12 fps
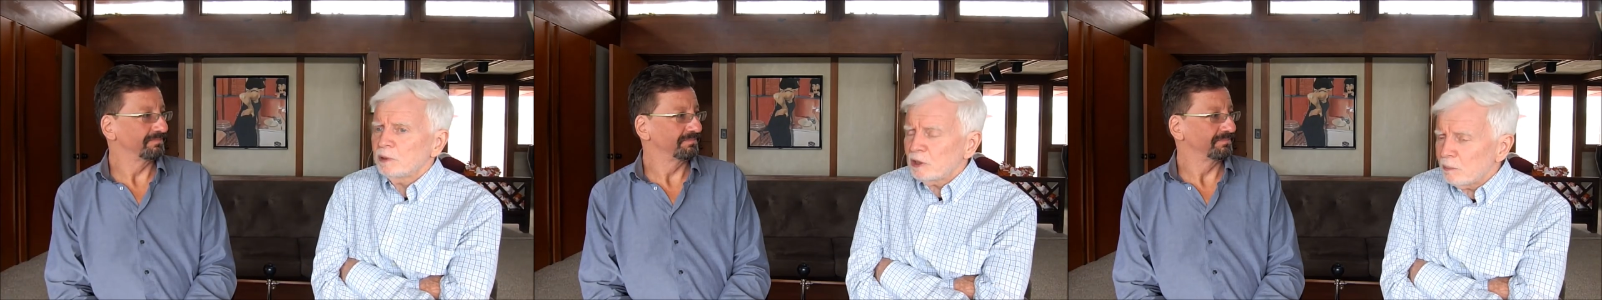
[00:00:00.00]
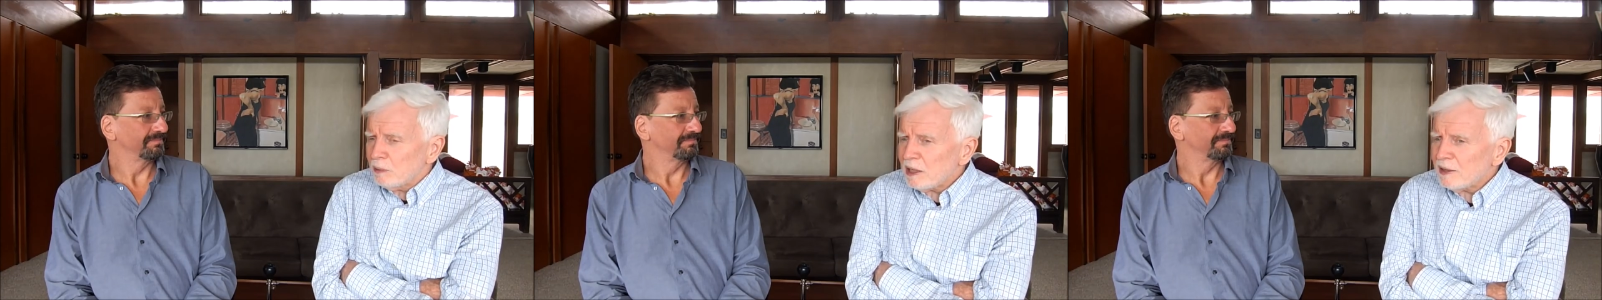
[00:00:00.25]

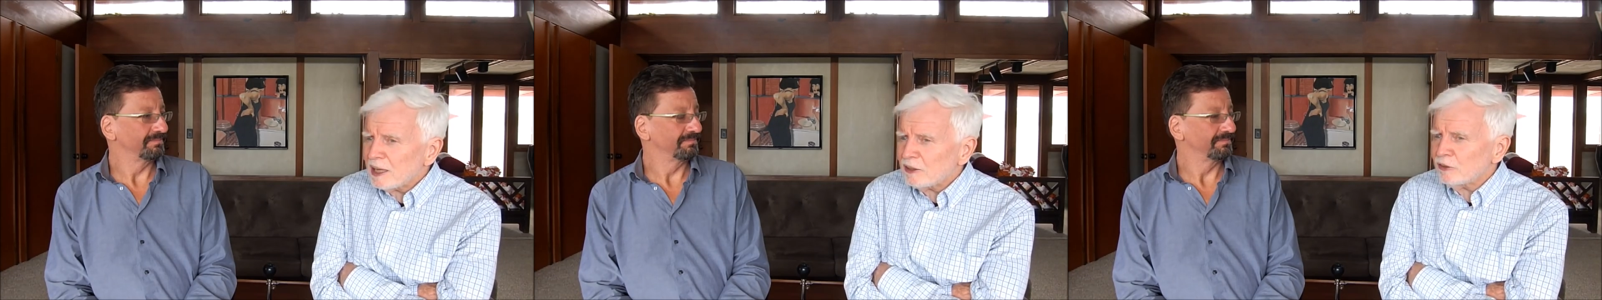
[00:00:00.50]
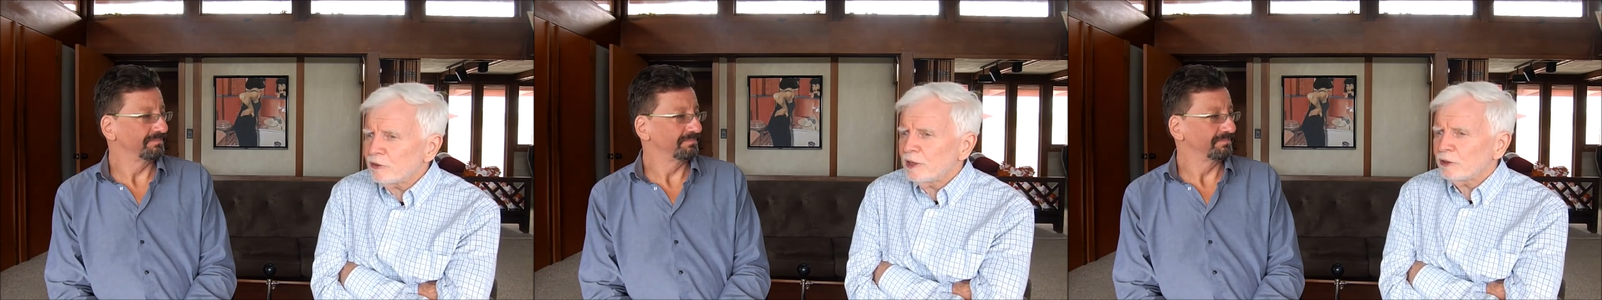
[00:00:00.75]
Speaker 1: to me,
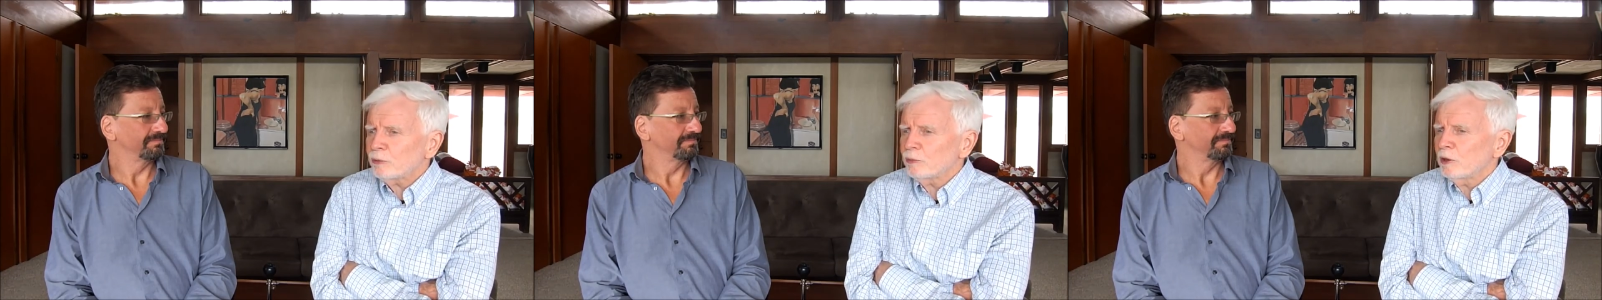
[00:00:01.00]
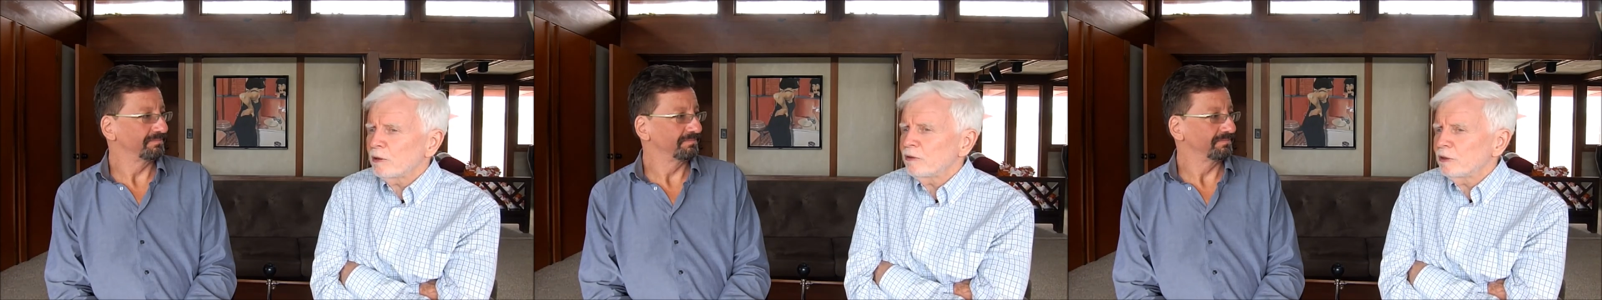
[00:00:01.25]
that's that's the,
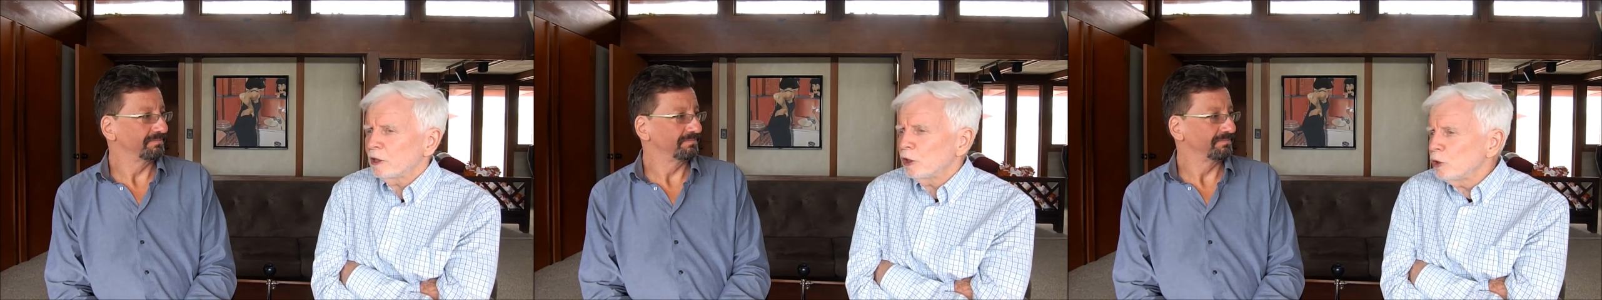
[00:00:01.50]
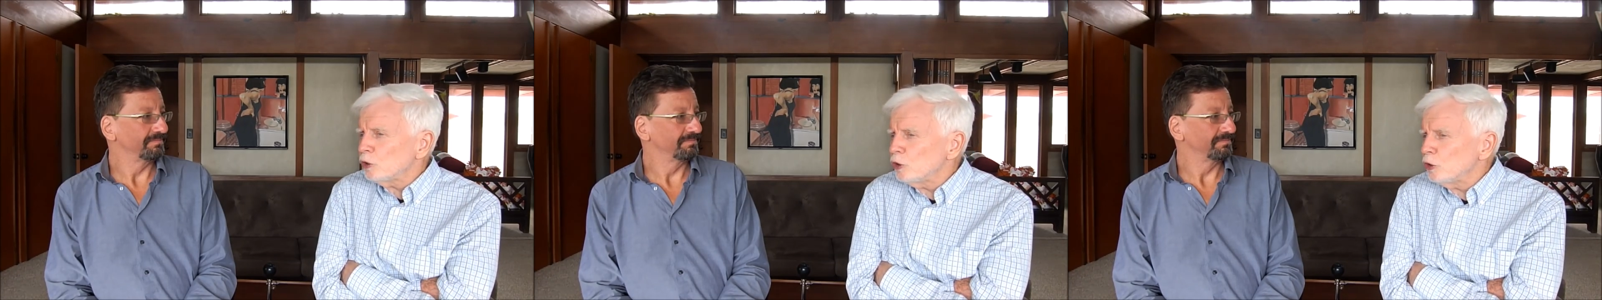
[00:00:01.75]
the,
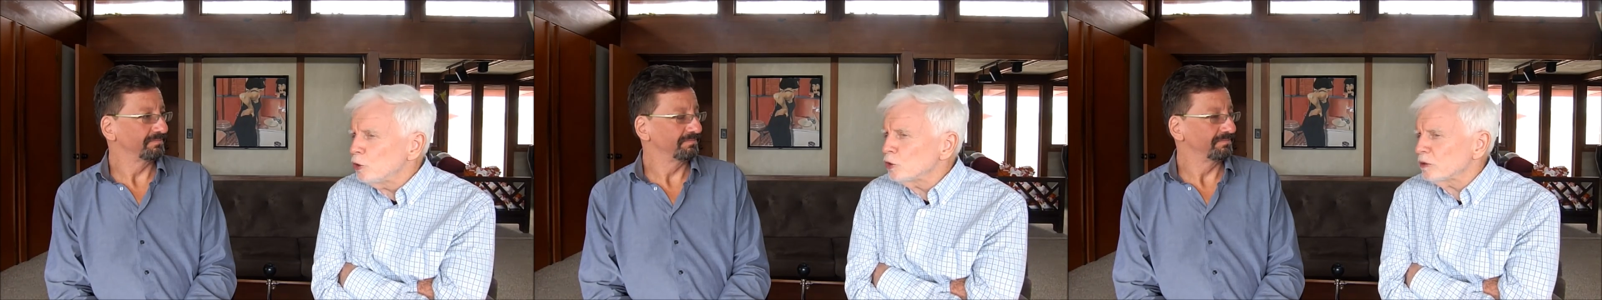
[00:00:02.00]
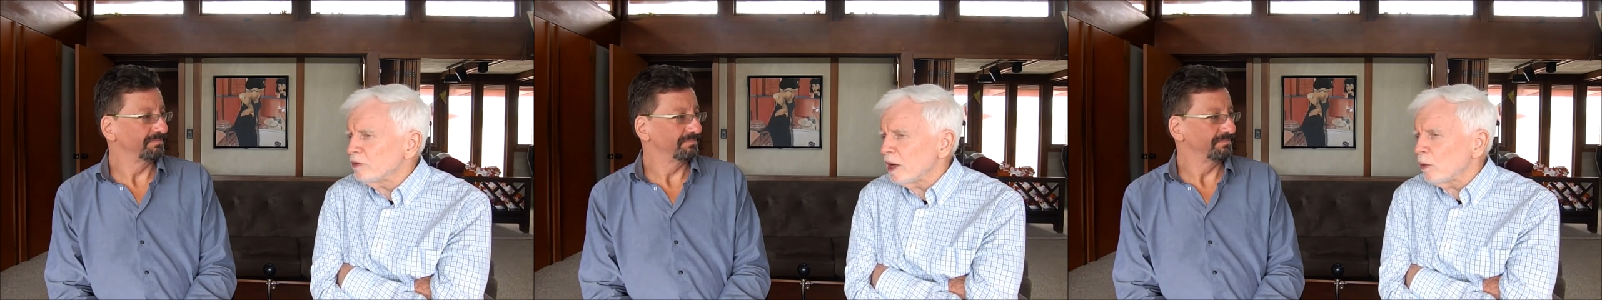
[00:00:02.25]
good
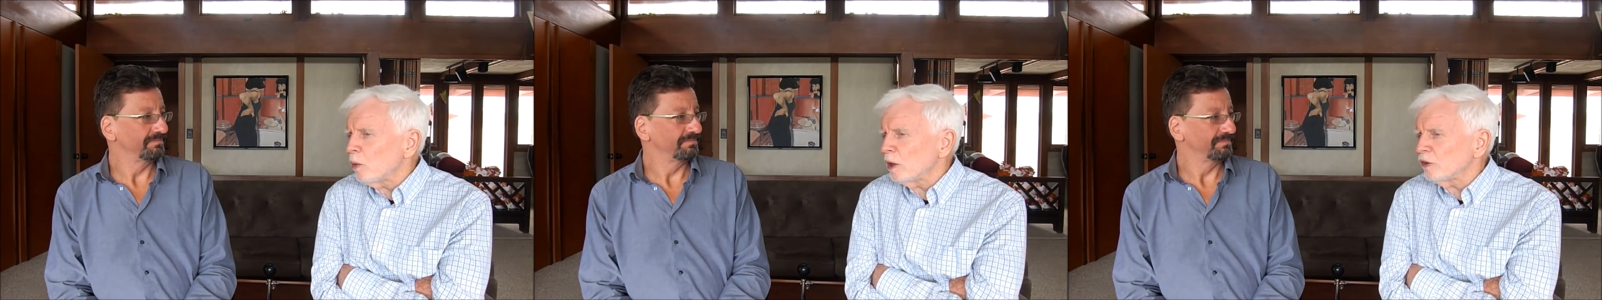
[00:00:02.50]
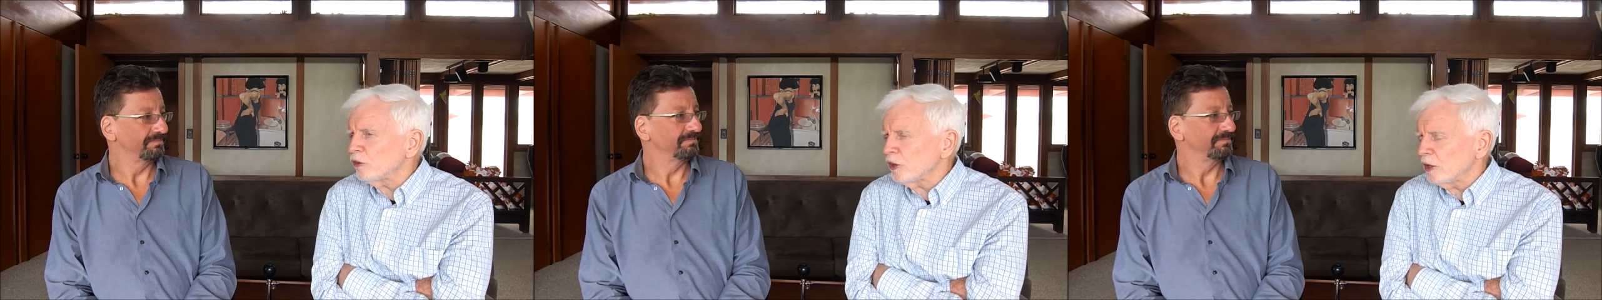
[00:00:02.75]
news of that
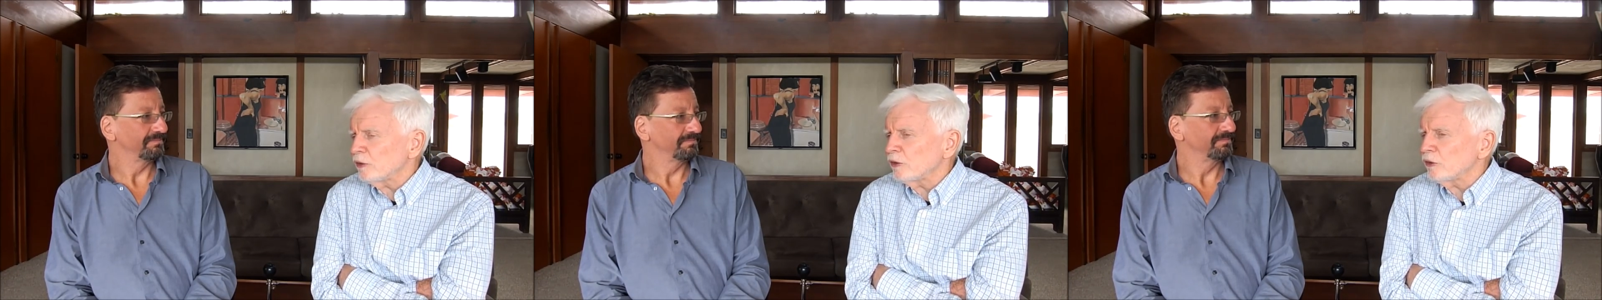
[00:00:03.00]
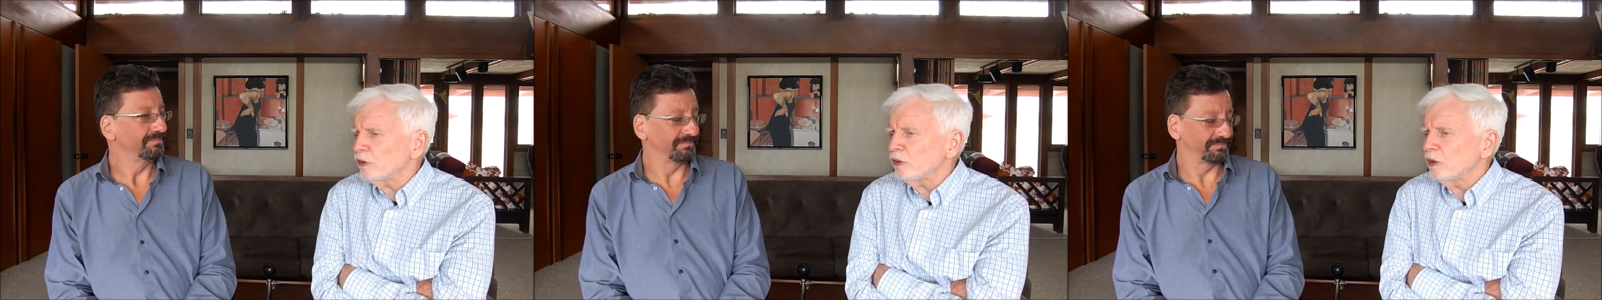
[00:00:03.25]
one
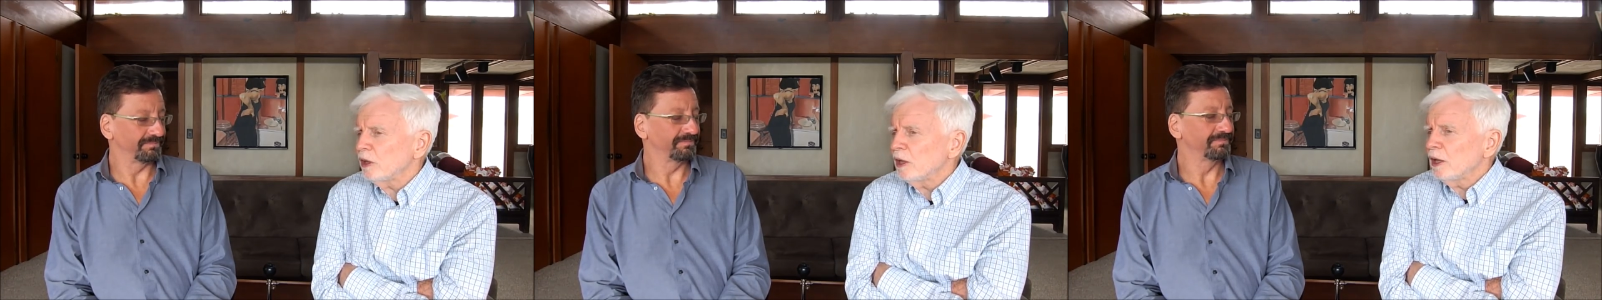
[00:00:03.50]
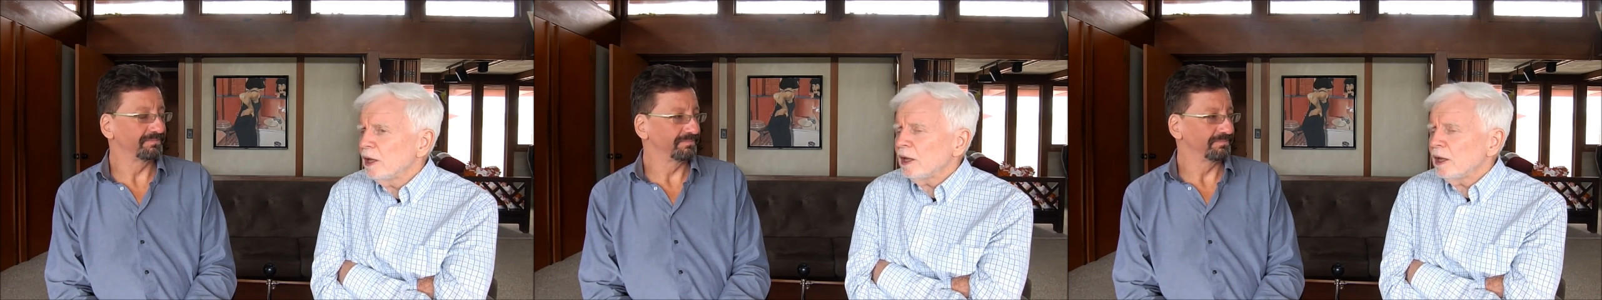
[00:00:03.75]
sentence mm -hmm.